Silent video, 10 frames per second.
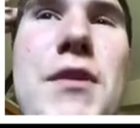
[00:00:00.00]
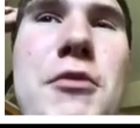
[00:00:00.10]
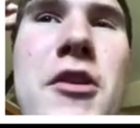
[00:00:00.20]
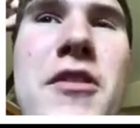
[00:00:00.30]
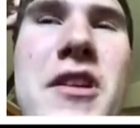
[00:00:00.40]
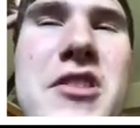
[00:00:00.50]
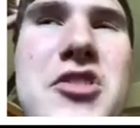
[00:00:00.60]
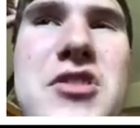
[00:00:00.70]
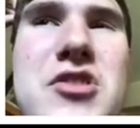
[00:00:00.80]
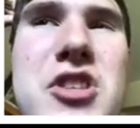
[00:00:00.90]
He brought up the
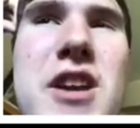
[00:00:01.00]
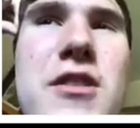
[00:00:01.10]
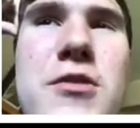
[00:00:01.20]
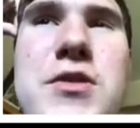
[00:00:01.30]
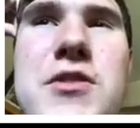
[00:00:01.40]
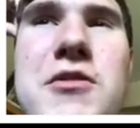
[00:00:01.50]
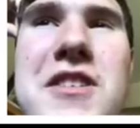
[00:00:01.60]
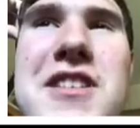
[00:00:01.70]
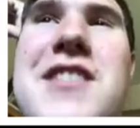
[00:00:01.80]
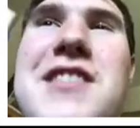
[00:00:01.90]
Cheetos.
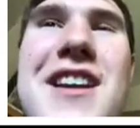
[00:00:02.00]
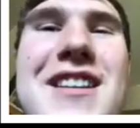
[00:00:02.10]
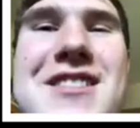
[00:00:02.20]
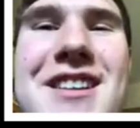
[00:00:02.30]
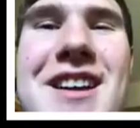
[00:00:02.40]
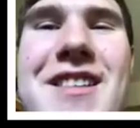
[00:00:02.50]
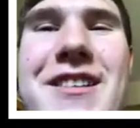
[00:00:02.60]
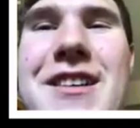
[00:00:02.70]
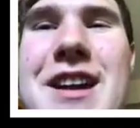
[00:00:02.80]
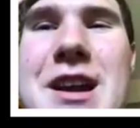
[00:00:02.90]
It's a
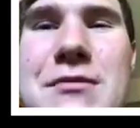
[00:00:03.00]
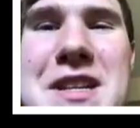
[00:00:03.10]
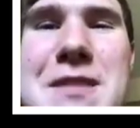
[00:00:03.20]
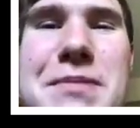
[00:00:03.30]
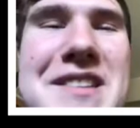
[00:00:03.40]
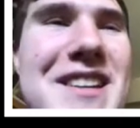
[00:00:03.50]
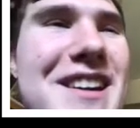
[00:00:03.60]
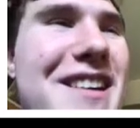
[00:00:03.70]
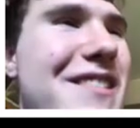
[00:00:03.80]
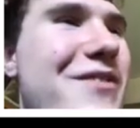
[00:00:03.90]
get-together recipes
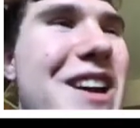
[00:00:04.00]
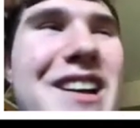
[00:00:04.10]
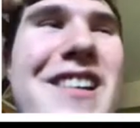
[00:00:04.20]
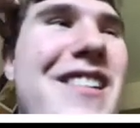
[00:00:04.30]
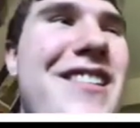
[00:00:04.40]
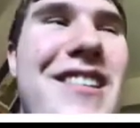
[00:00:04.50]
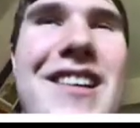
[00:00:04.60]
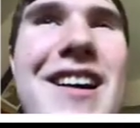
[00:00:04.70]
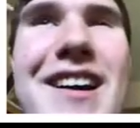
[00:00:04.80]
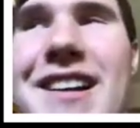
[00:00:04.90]
together, man.
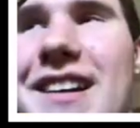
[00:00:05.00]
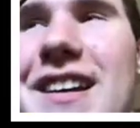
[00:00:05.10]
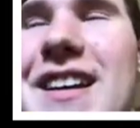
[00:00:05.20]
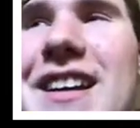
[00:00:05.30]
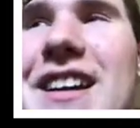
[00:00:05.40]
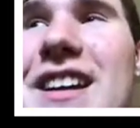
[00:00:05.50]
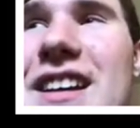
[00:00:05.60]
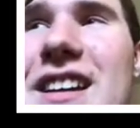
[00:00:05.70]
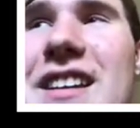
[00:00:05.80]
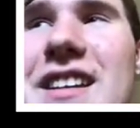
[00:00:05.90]
God.
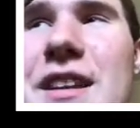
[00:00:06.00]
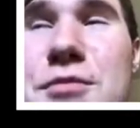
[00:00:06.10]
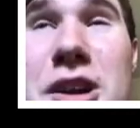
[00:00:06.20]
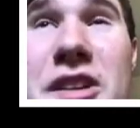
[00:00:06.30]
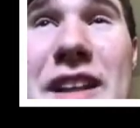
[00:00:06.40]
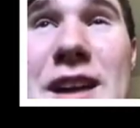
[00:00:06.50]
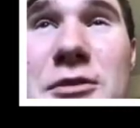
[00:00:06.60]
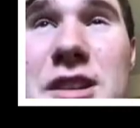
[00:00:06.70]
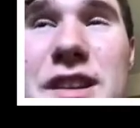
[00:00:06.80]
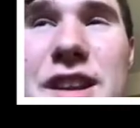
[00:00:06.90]
He brought in that
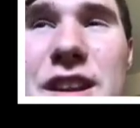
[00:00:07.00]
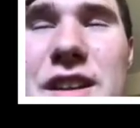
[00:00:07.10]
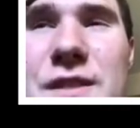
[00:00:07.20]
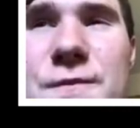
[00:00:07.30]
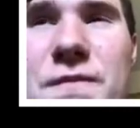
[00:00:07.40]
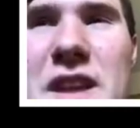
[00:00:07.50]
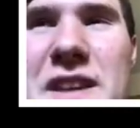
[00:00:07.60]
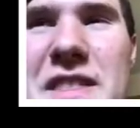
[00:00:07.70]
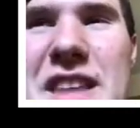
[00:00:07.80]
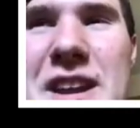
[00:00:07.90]
one. And
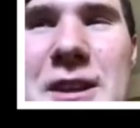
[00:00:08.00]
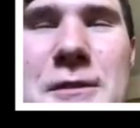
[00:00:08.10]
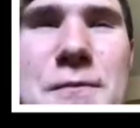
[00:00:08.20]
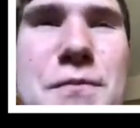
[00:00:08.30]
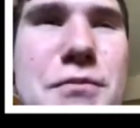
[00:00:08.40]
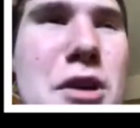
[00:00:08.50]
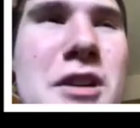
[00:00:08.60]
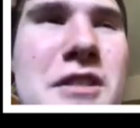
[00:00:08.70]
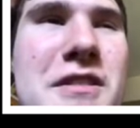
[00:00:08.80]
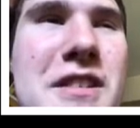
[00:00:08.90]
then in
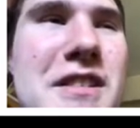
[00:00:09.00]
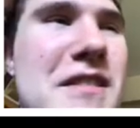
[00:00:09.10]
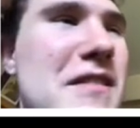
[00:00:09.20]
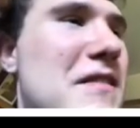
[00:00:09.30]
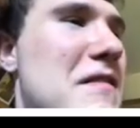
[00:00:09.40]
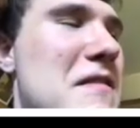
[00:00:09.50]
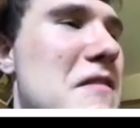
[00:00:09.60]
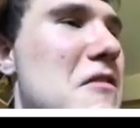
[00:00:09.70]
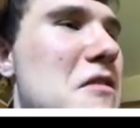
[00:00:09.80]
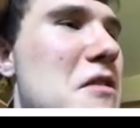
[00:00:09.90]
brought in...
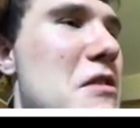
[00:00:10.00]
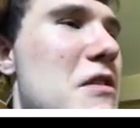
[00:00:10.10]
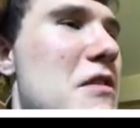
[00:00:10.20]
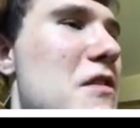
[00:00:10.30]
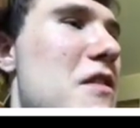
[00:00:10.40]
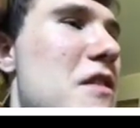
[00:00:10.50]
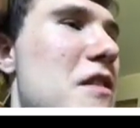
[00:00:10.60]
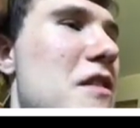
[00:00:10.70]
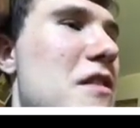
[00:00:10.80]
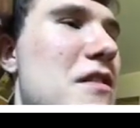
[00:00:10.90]
what
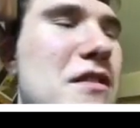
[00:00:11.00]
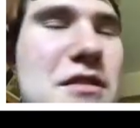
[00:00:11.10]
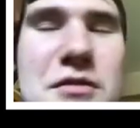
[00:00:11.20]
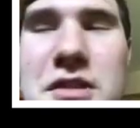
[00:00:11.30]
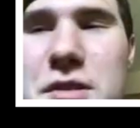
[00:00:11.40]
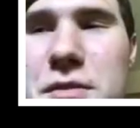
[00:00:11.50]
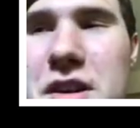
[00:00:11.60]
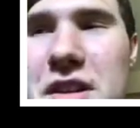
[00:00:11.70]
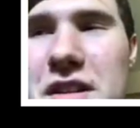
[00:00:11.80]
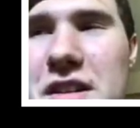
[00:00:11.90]
did he
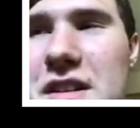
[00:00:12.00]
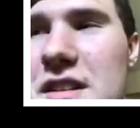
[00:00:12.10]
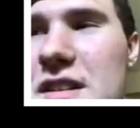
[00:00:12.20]
brought in?